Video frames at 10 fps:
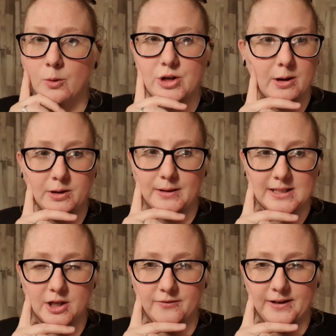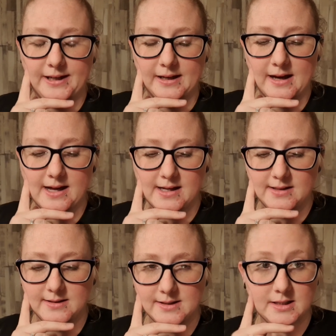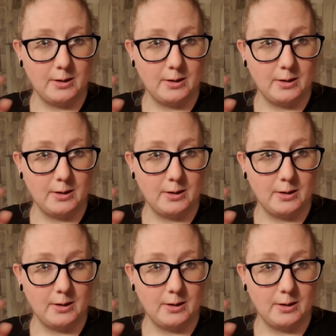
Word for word: totally went off it, and